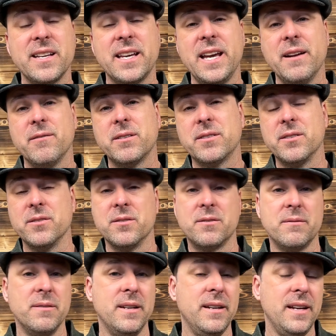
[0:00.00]

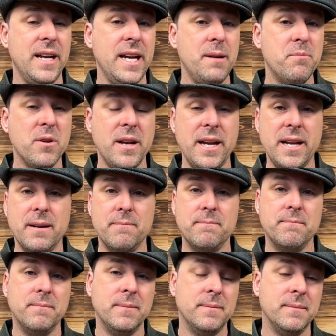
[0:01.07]
characters Abraham,
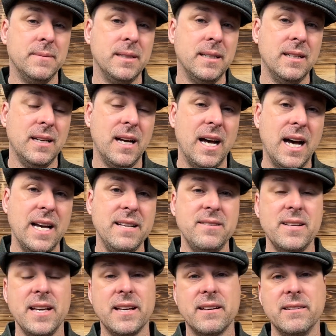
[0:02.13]

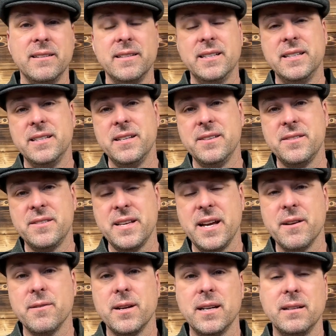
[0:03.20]
Isaac,
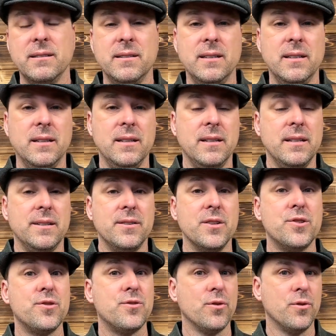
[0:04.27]
Sarah, the
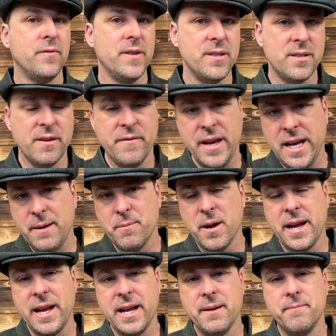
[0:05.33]
servants of
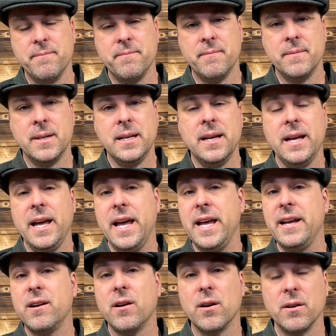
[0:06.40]
Abraham,
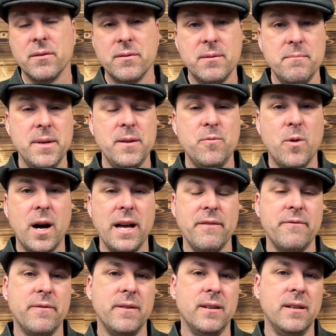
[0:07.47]
Hagar, the midwife.